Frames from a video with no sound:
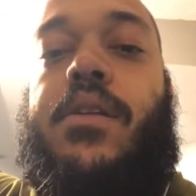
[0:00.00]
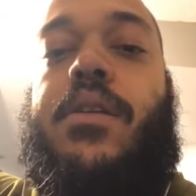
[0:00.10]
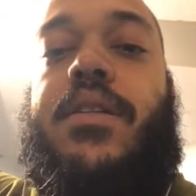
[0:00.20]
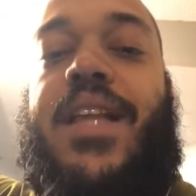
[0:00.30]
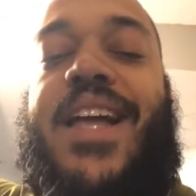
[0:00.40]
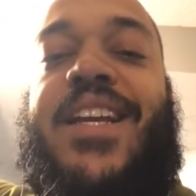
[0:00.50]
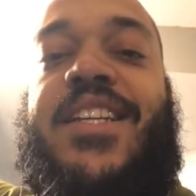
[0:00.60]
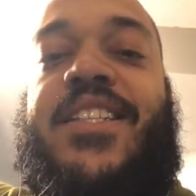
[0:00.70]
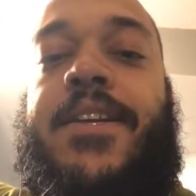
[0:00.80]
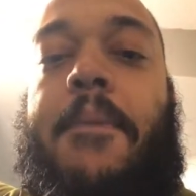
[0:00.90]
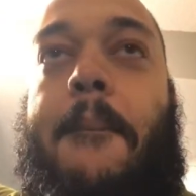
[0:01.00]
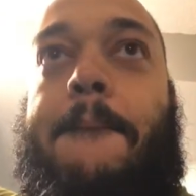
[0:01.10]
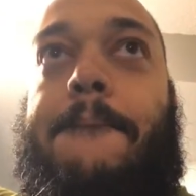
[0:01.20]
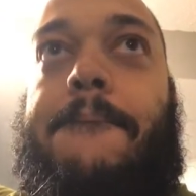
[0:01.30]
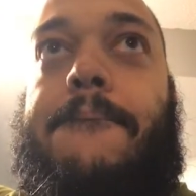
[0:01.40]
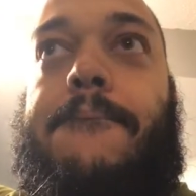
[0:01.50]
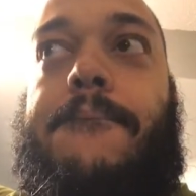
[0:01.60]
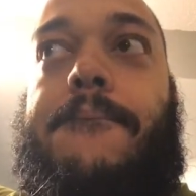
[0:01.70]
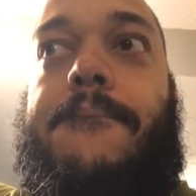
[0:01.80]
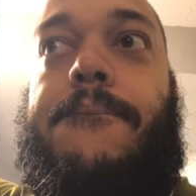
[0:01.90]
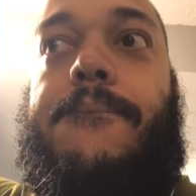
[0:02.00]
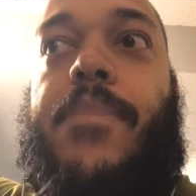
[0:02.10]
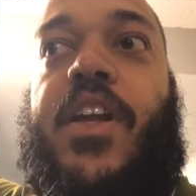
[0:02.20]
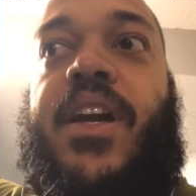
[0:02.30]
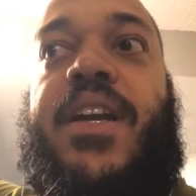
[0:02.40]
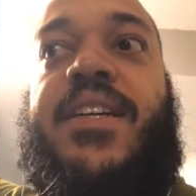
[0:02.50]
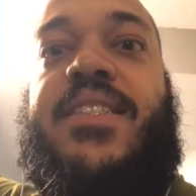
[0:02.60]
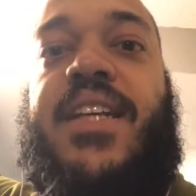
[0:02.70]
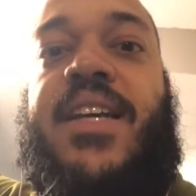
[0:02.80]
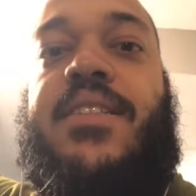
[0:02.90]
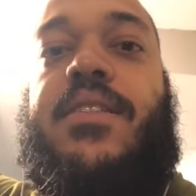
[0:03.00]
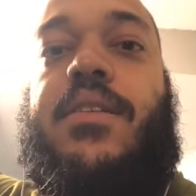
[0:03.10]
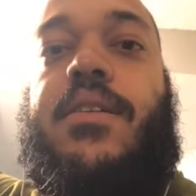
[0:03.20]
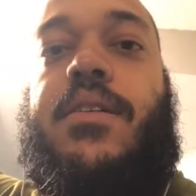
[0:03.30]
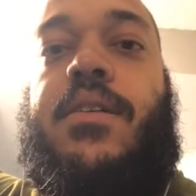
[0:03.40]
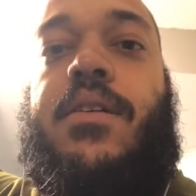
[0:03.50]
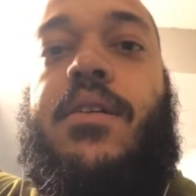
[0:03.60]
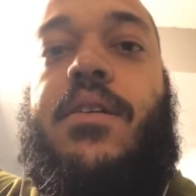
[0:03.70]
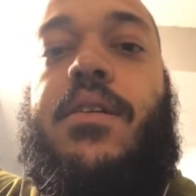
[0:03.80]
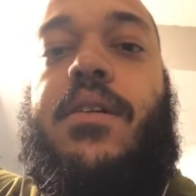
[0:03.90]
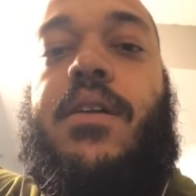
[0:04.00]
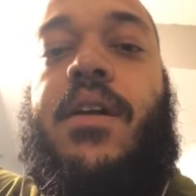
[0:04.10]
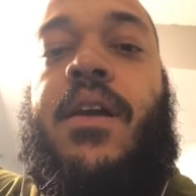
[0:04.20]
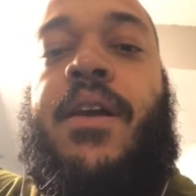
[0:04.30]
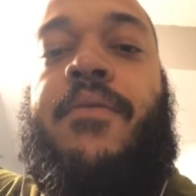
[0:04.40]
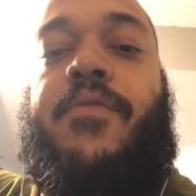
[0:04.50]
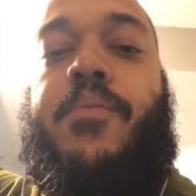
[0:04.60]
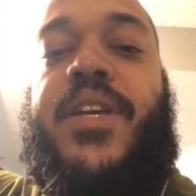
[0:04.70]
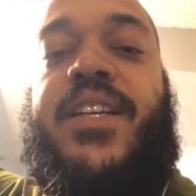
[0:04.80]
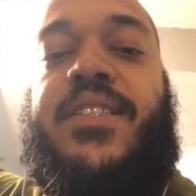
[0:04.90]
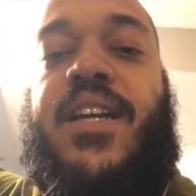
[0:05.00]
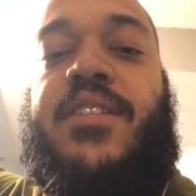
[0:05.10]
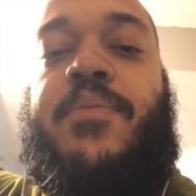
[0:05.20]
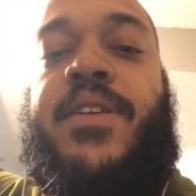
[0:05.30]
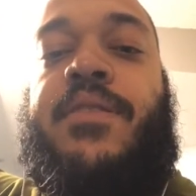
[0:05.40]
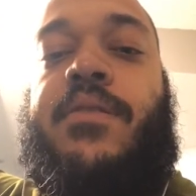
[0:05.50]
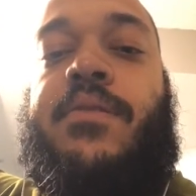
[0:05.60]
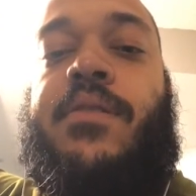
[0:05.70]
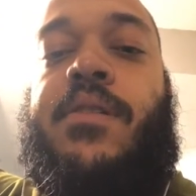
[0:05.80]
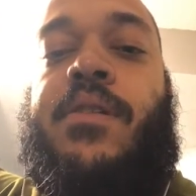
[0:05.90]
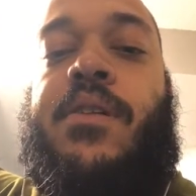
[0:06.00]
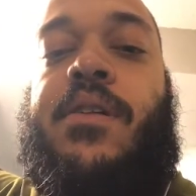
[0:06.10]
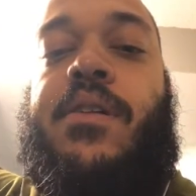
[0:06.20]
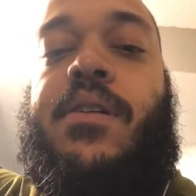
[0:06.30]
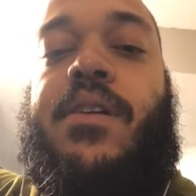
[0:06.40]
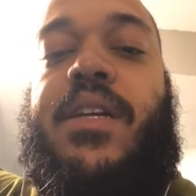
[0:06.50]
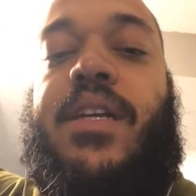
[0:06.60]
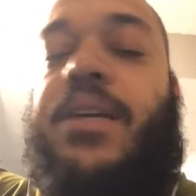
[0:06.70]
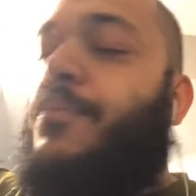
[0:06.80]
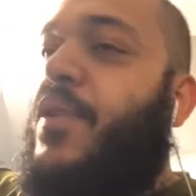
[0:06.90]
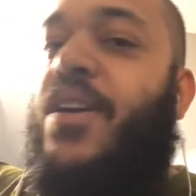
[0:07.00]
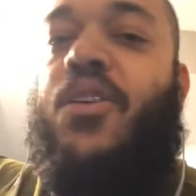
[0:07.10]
Not easy. Gonna assess, and from the assessment, put it all